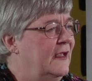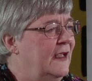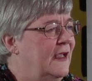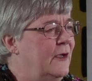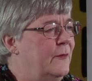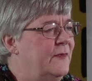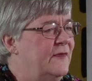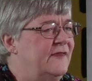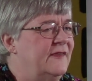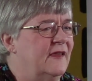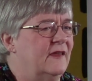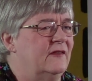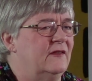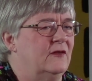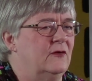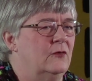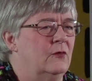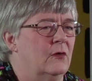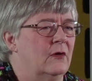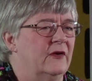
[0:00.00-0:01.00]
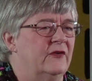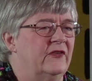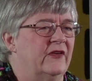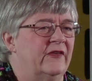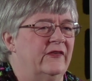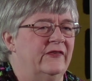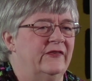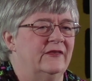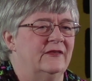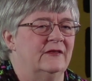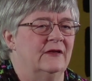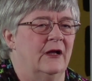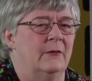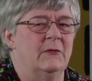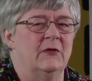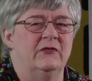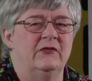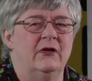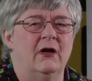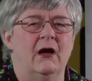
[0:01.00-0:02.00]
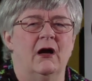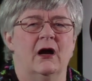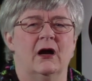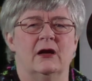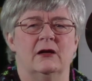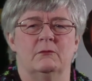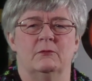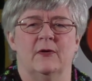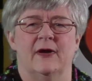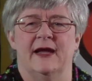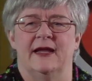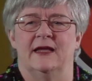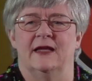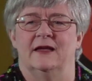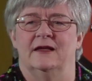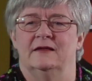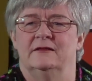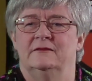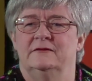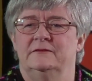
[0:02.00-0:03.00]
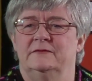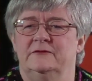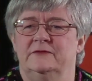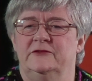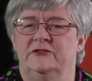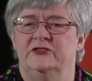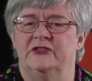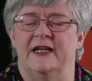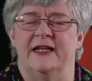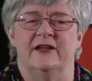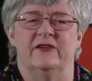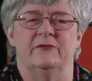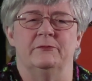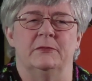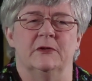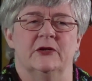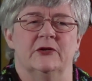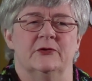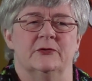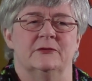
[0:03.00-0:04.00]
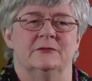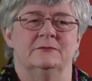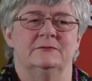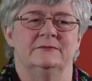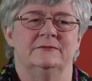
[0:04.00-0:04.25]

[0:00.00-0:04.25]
It was this gorgeous, almost heartbreaking shade of blue.